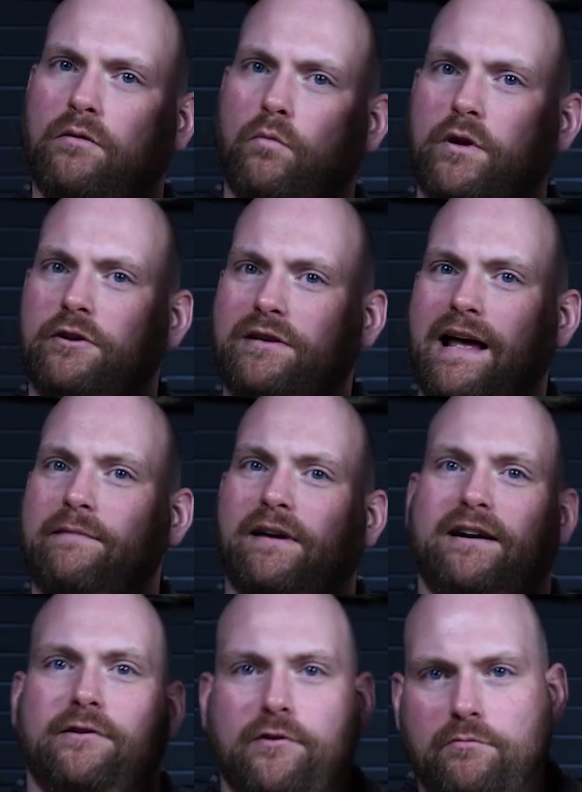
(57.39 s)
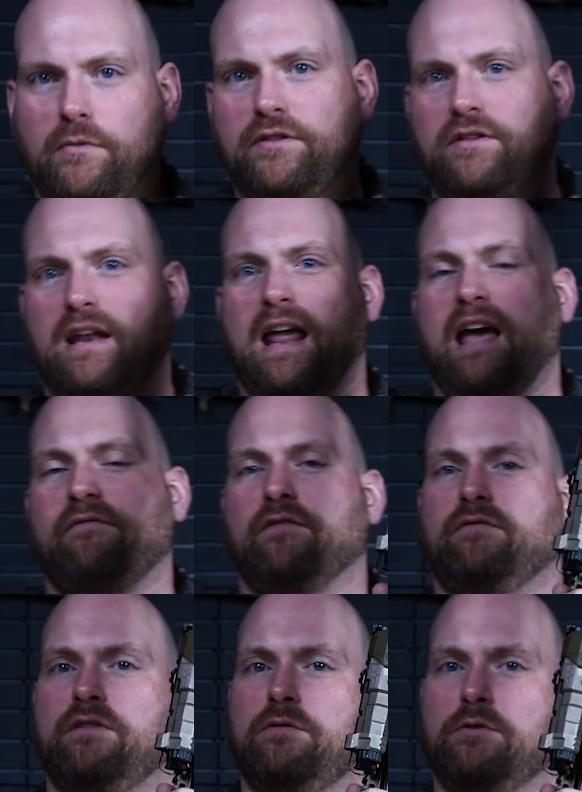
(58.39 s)
winter time. I got another month and a half
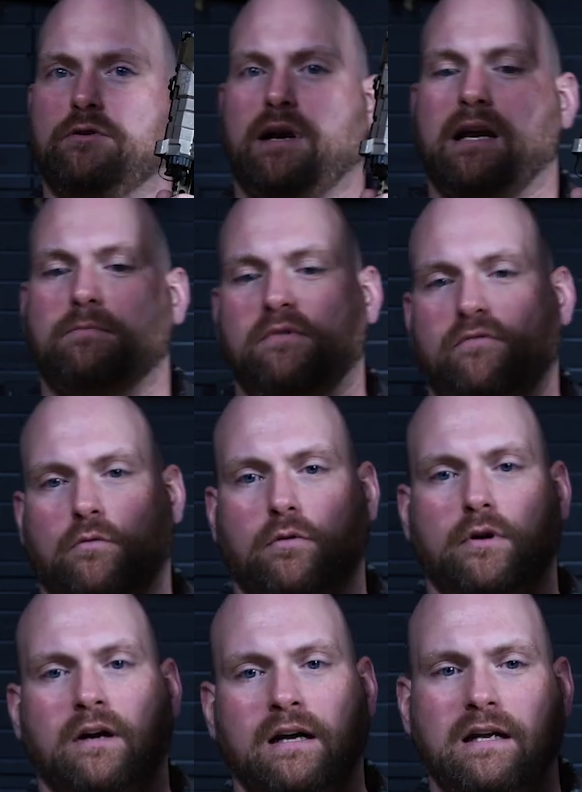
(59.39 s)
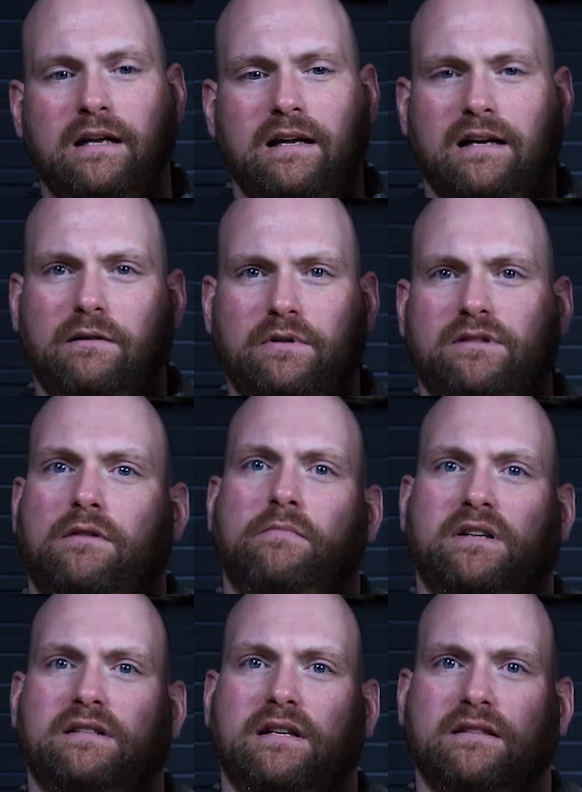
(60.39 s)
of indoor training before we start
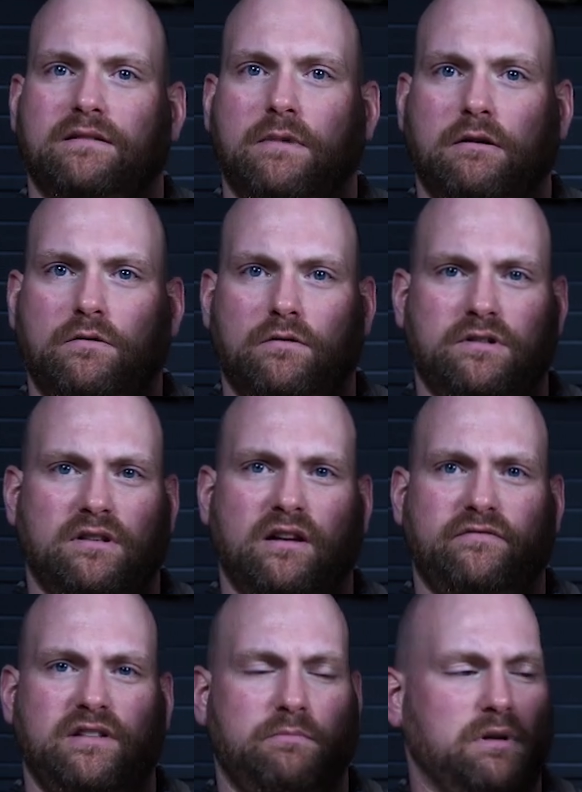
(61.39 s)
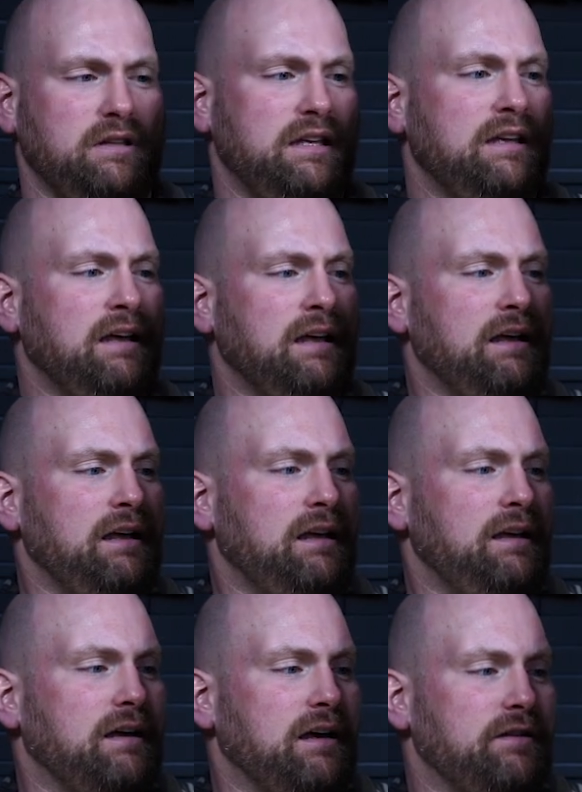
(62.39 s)
mixing in some outdoor stuff typically.
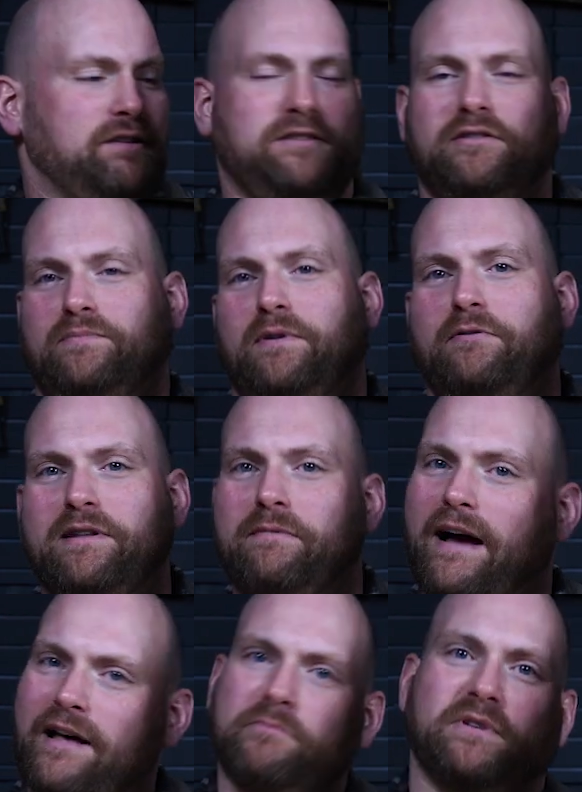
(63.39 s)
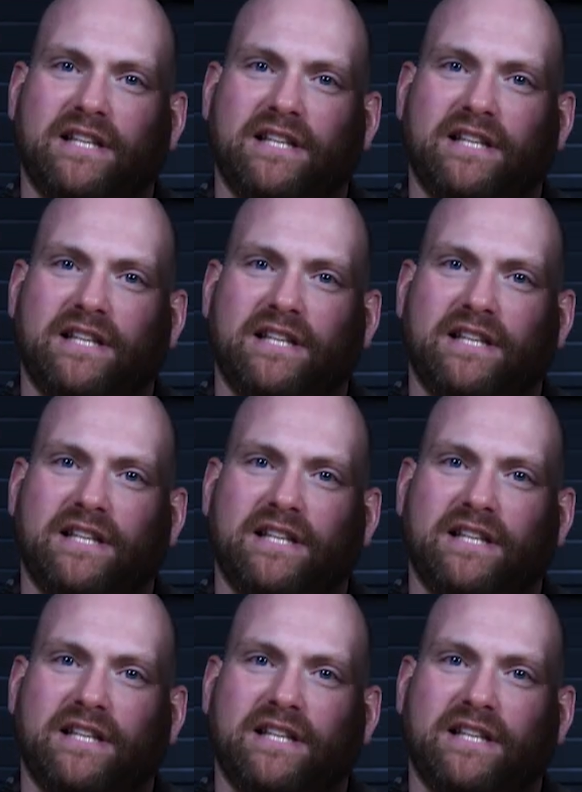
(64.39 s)
This year's been really mild, but